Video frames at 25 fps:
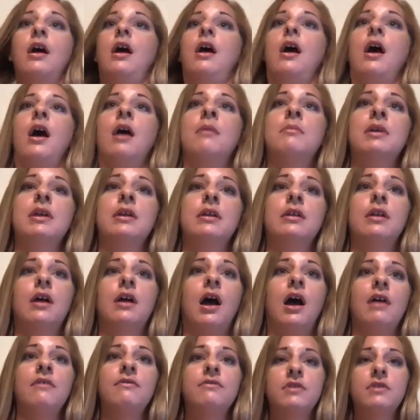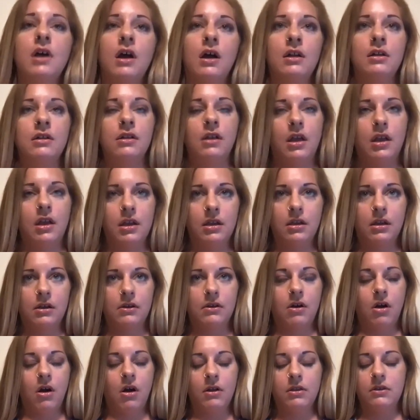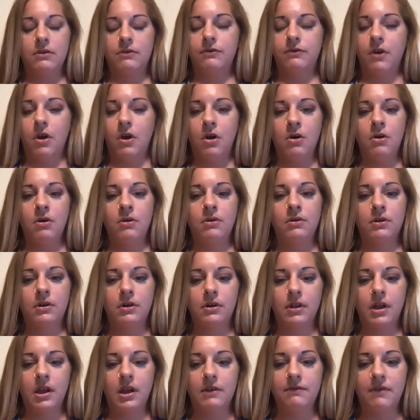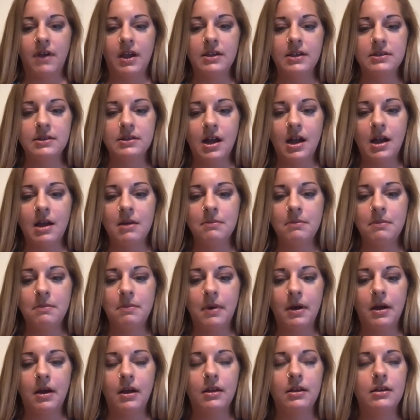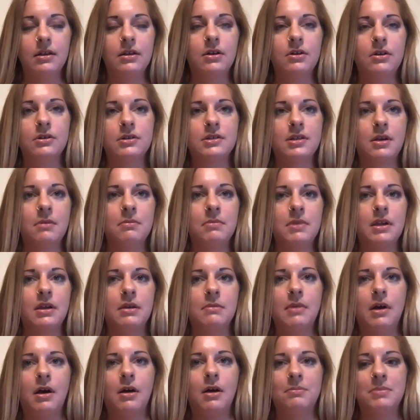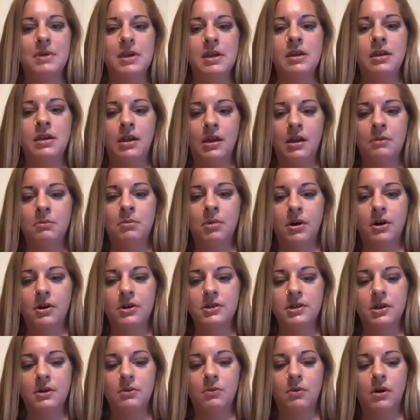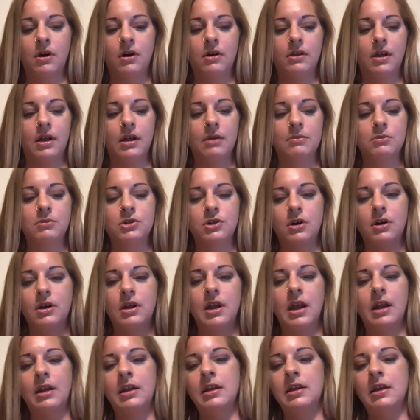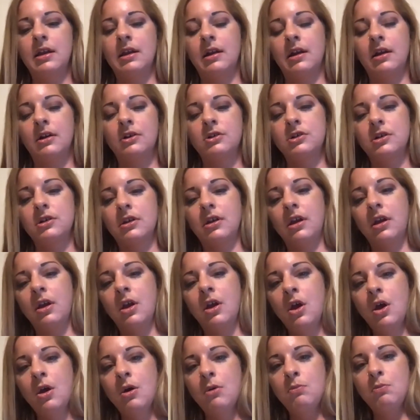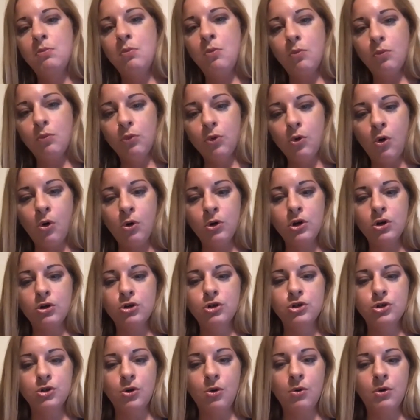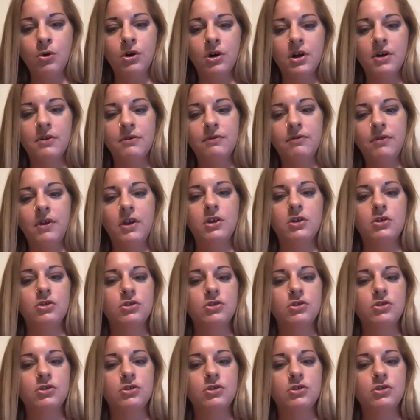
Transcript: I mean, I've done like on the phone or like FaceTime, but there's something about being in person where like I'm sure Kenny can actually like roll your shoulder if like you're